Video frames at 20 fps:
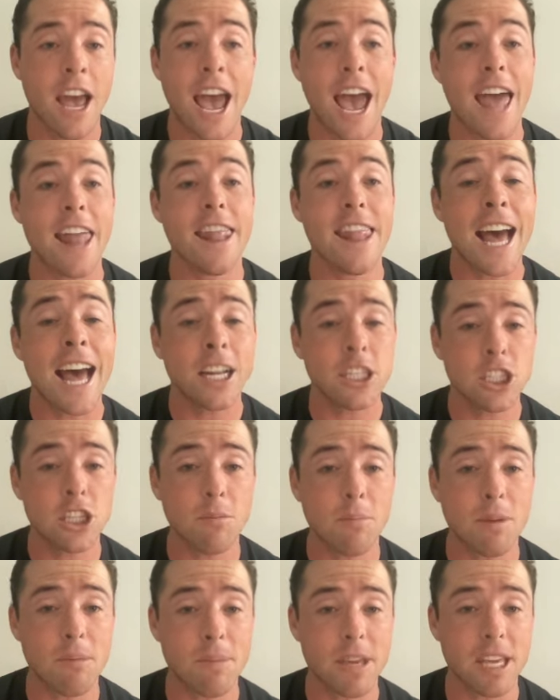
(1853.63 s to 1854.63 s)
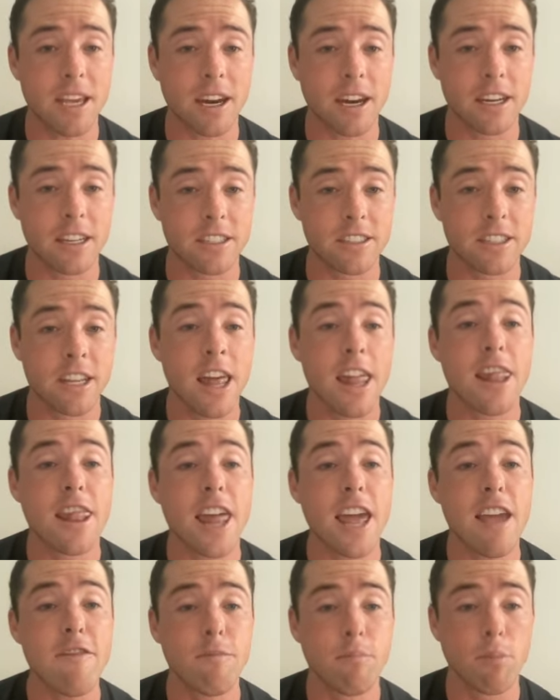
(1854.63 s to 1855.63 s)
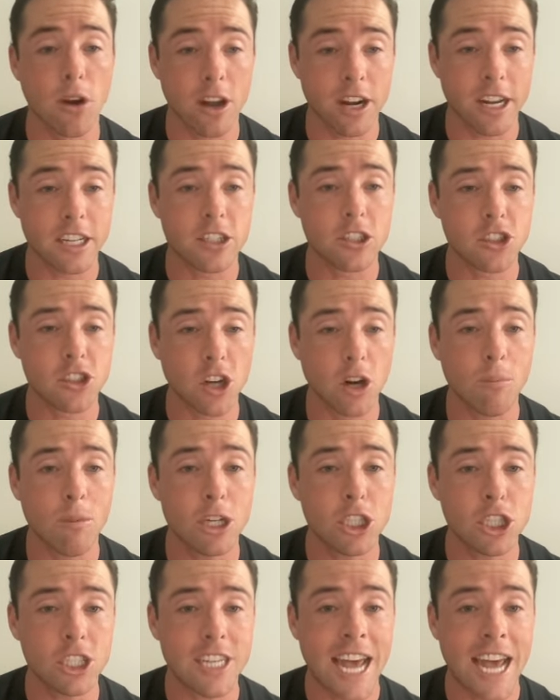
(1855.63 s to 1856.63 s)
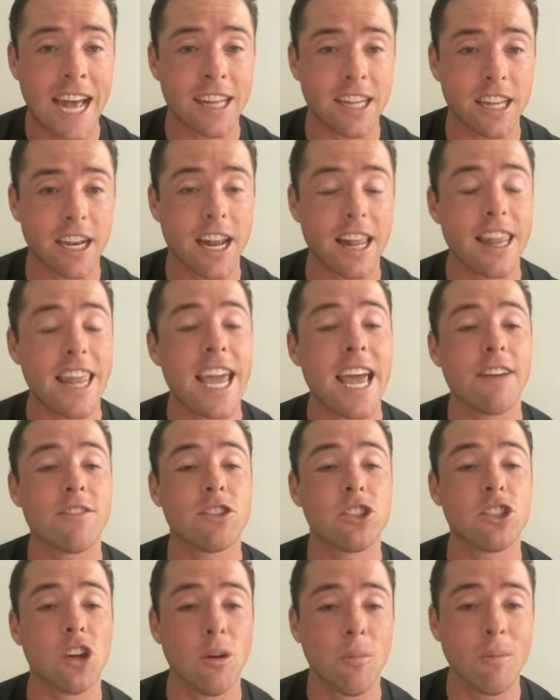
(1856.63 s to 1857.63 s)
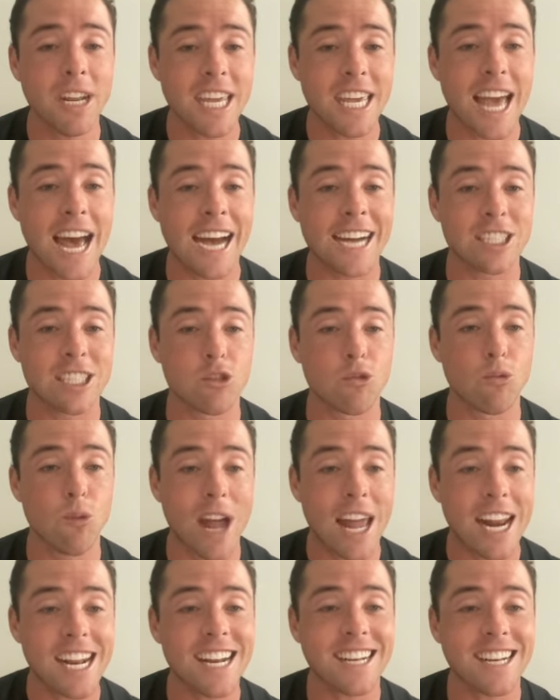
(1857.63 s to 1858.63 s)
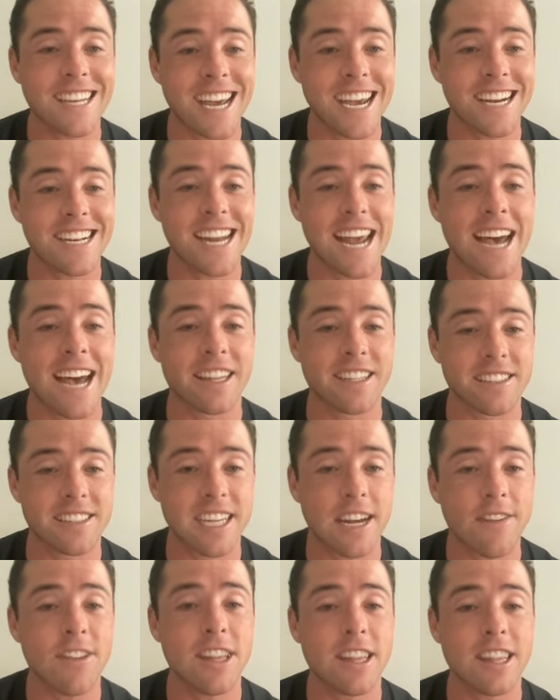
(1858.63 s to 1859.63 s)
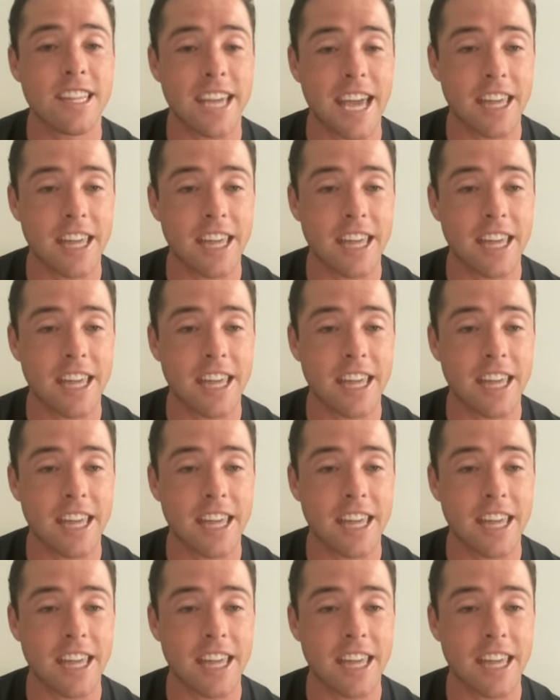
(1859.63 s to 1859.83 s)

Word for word: And that should be because they've brought in so much talent and they have so many guys ready to take down the 7th, the